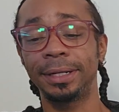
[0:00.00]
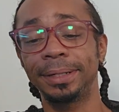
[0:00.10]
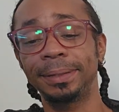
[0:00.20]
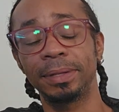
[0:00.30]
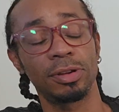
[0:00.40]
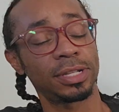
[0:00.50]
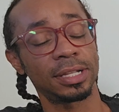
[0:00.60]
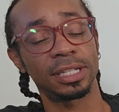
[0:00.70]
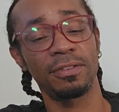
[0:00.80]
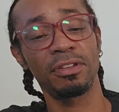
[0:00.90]
there's that
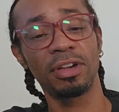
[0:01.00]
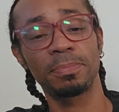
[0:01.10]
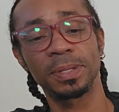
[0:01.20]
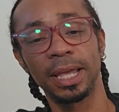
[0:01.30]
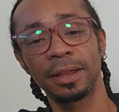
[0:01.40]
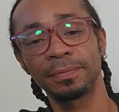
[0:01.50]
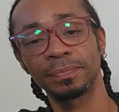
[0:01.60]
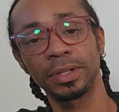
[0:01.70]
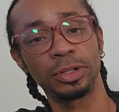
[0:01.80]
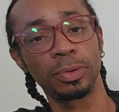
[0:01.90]
7 of Cups again.
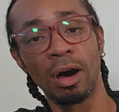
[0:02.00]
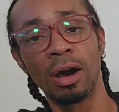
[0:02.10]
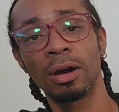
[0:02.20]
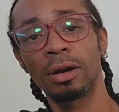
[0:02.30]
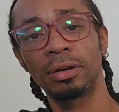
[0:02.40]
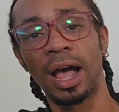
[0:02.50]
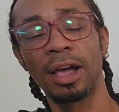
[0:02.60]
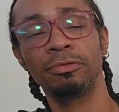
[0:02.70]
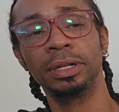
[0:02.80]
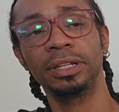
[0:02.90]
I
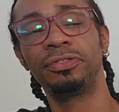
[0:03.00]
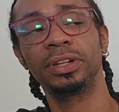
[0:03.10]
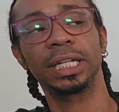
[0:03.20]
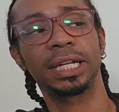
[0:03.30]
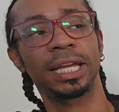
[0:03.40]
really feel like,